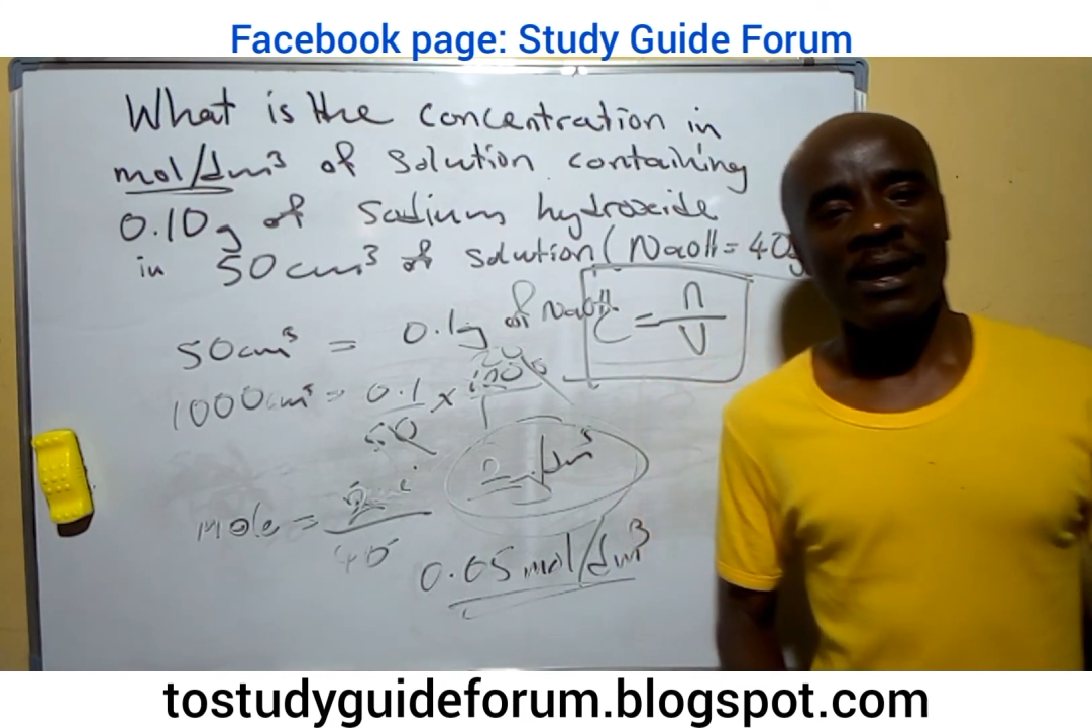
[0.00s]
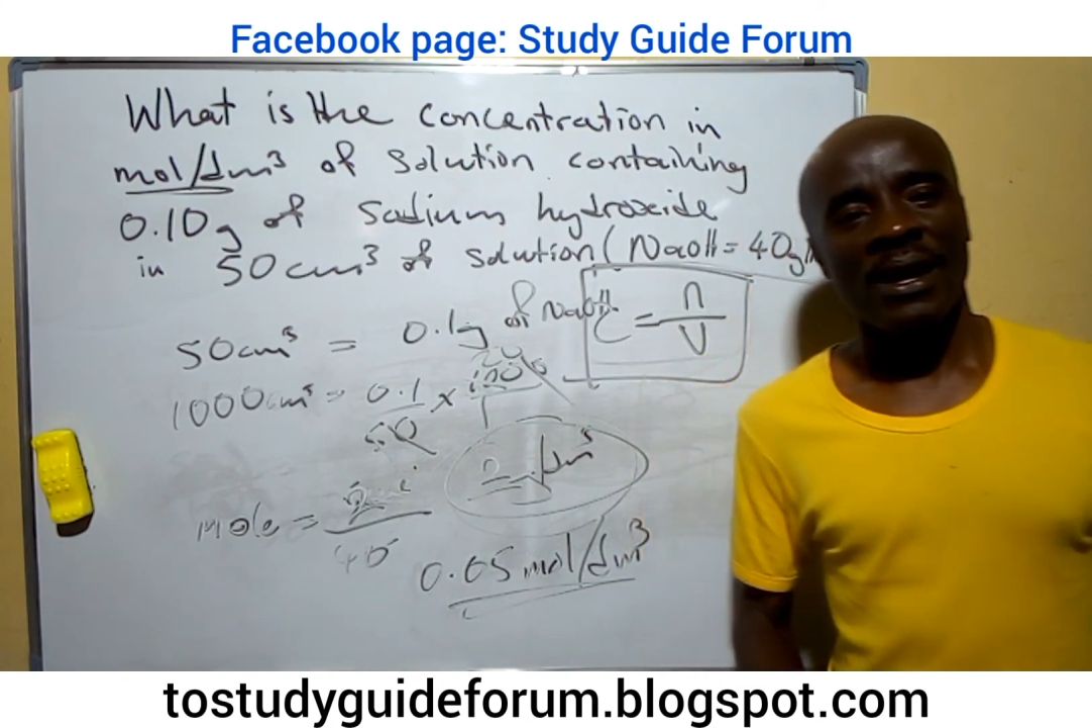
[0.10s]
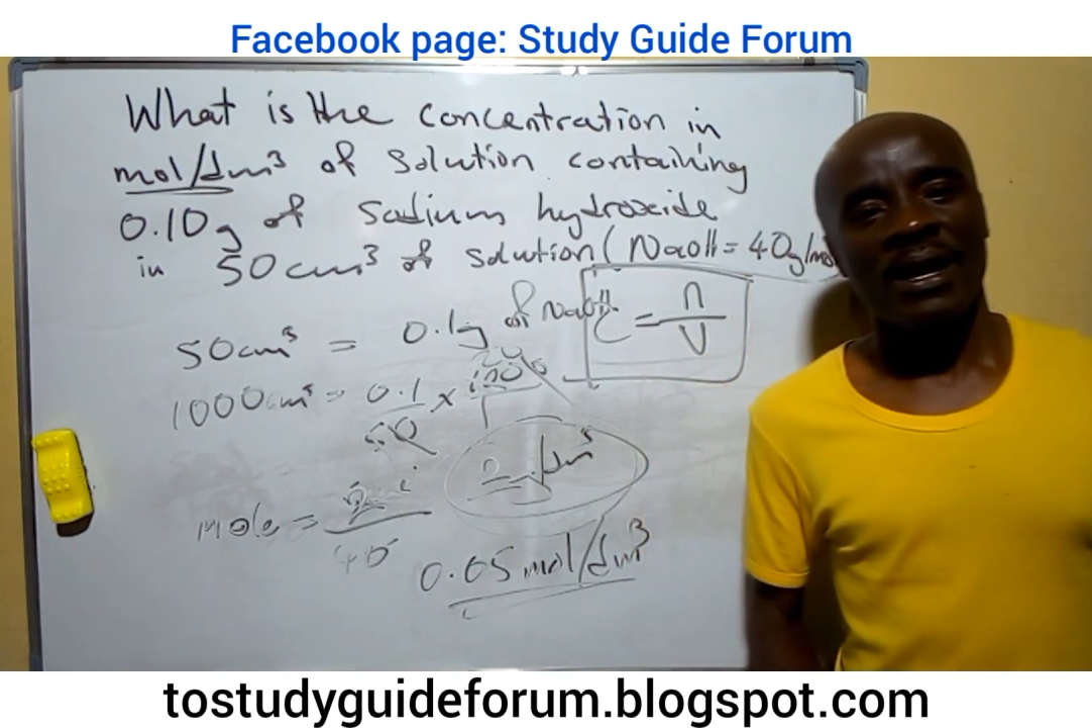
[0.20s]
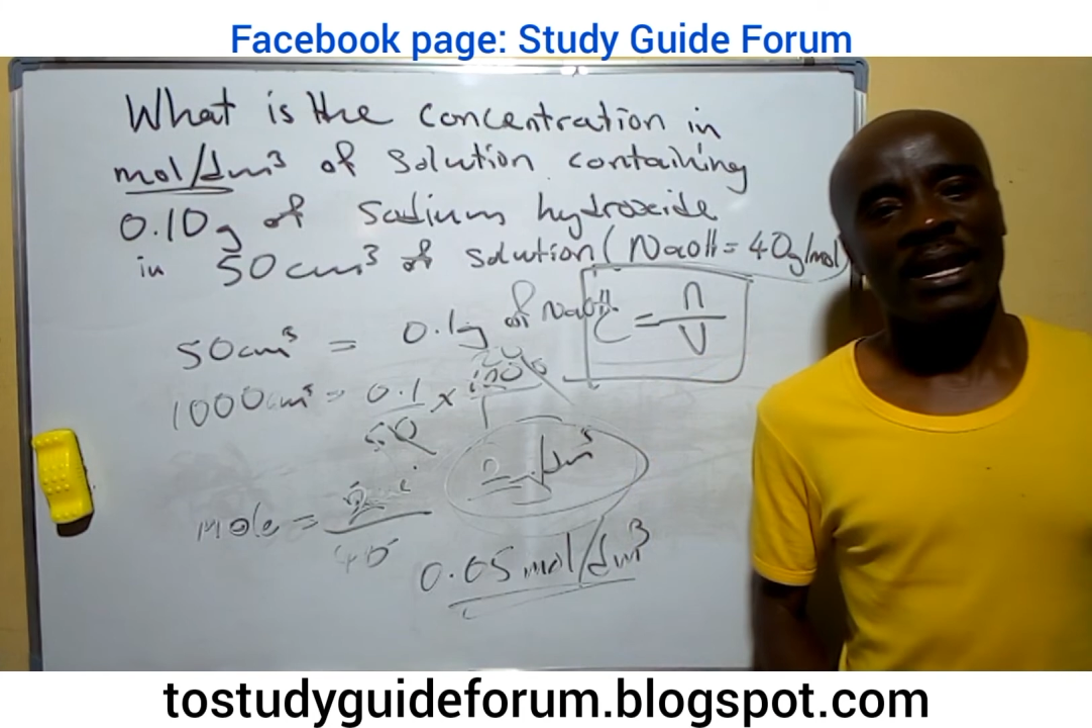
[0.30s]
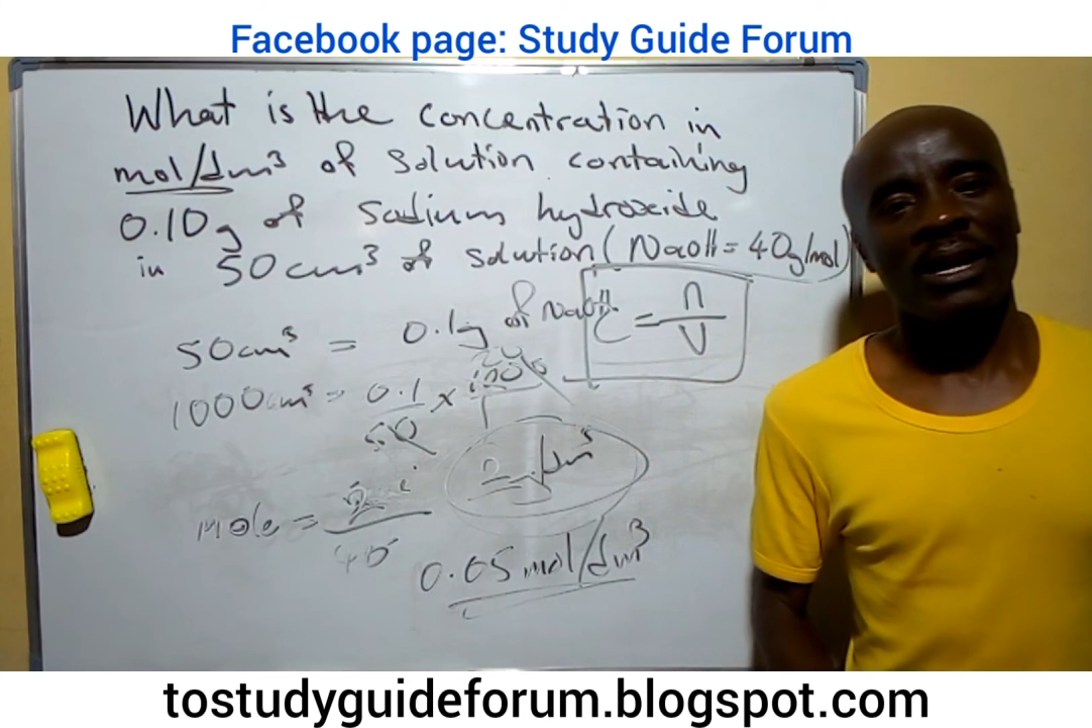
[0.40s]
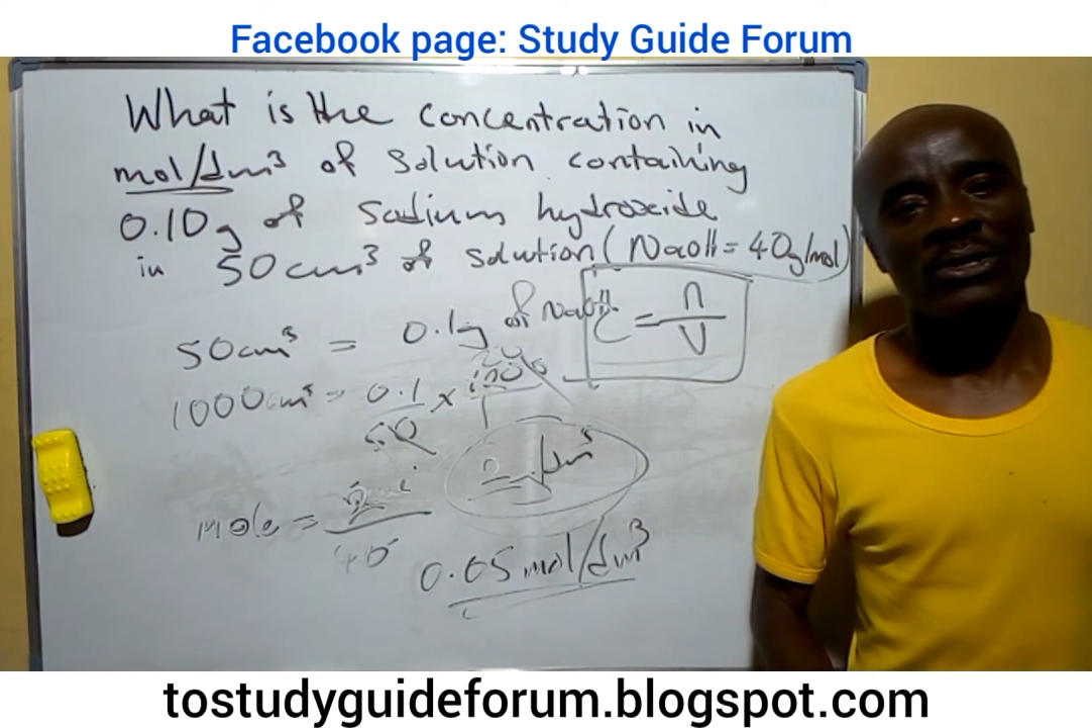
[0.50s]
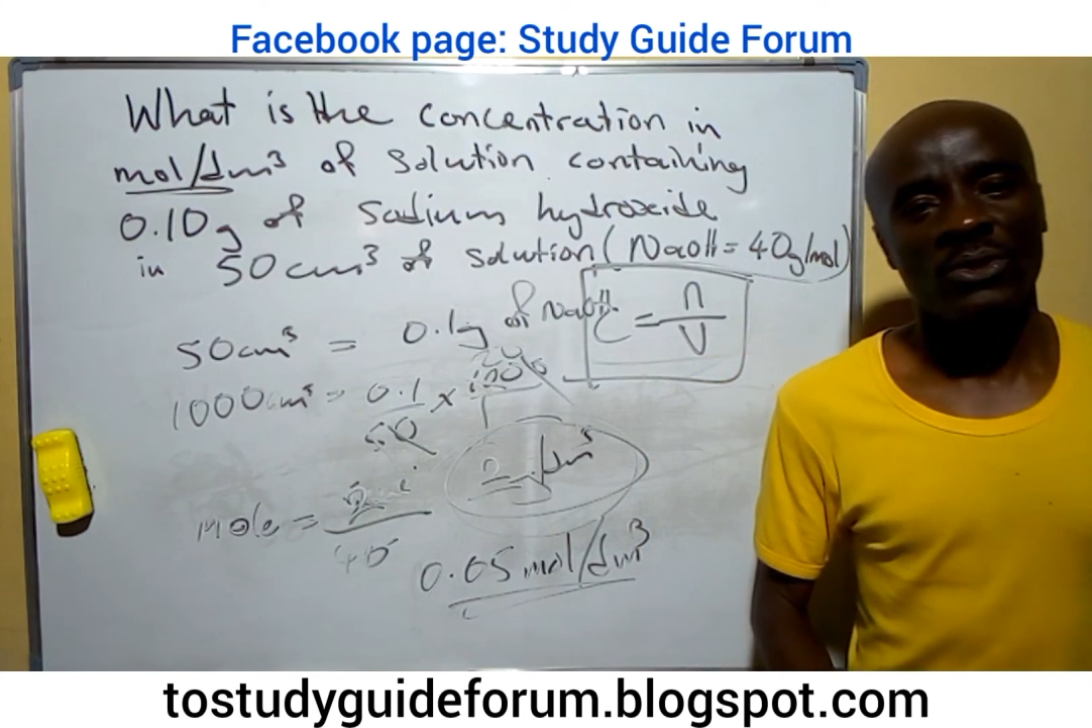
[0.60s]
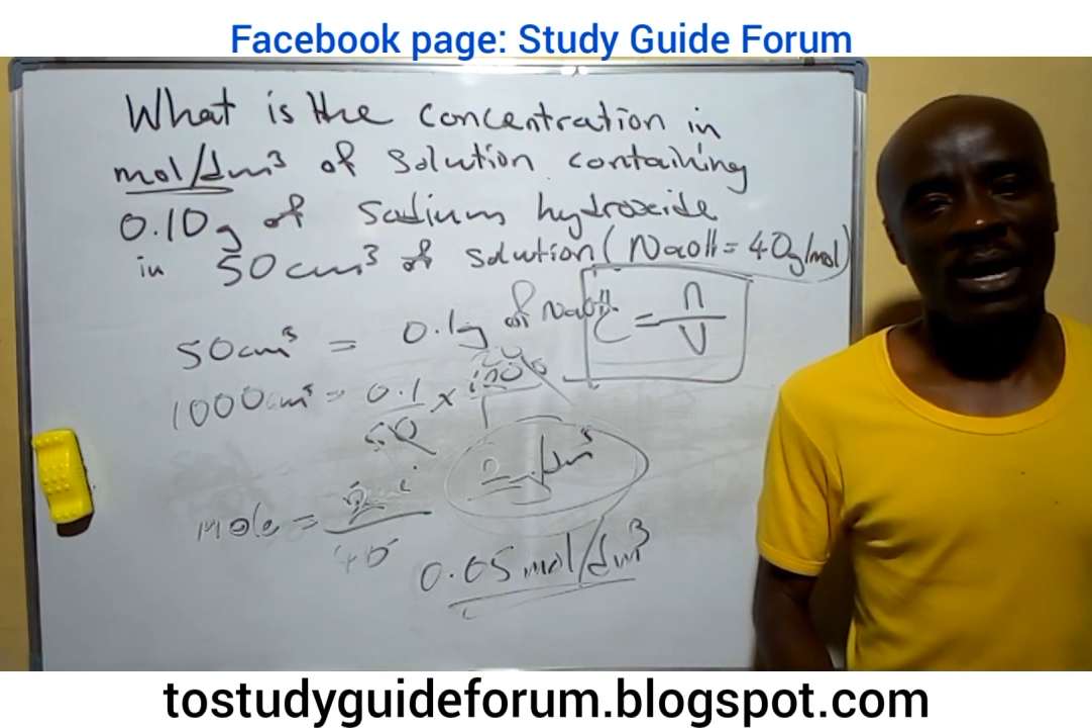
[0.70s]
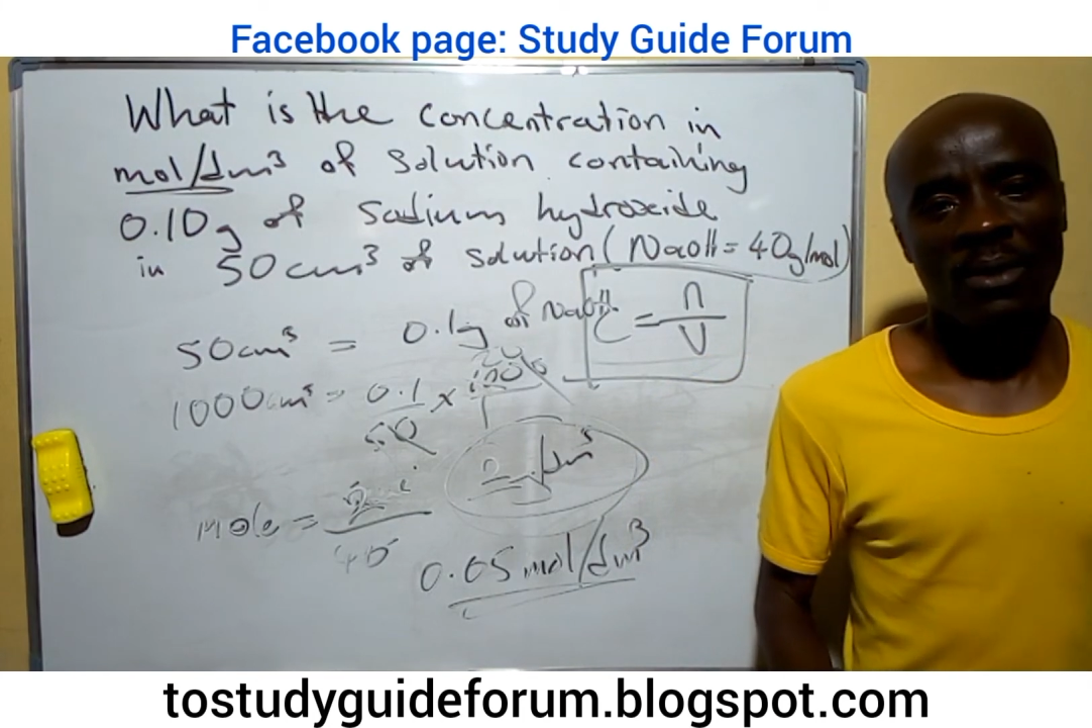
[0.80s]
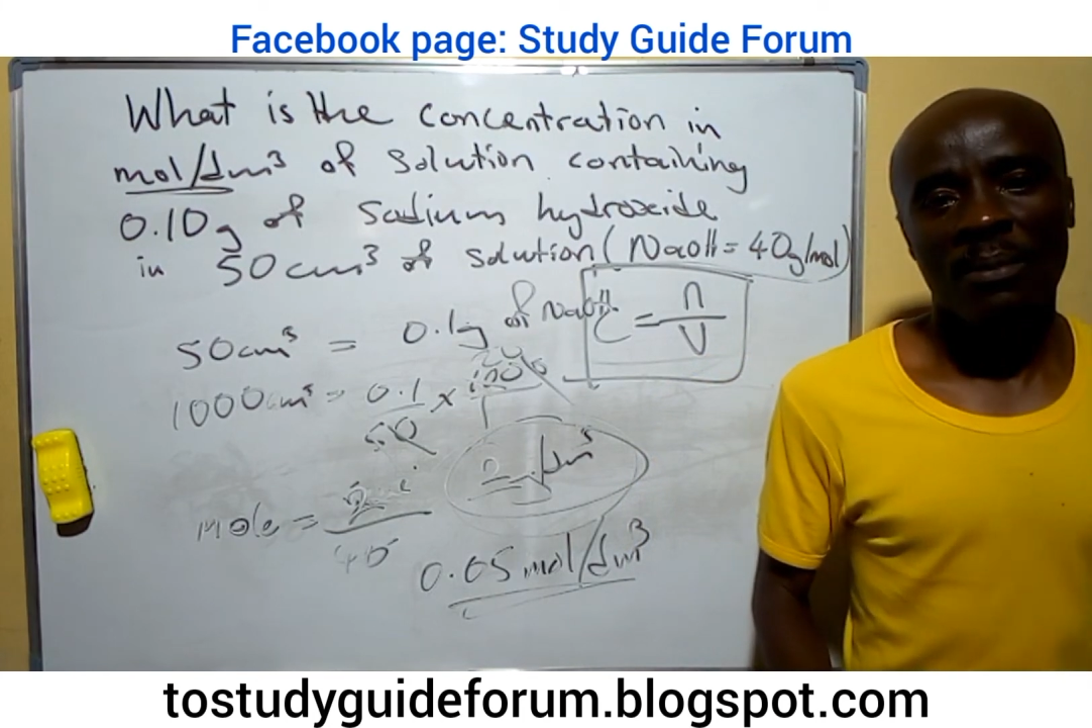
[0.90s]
and also our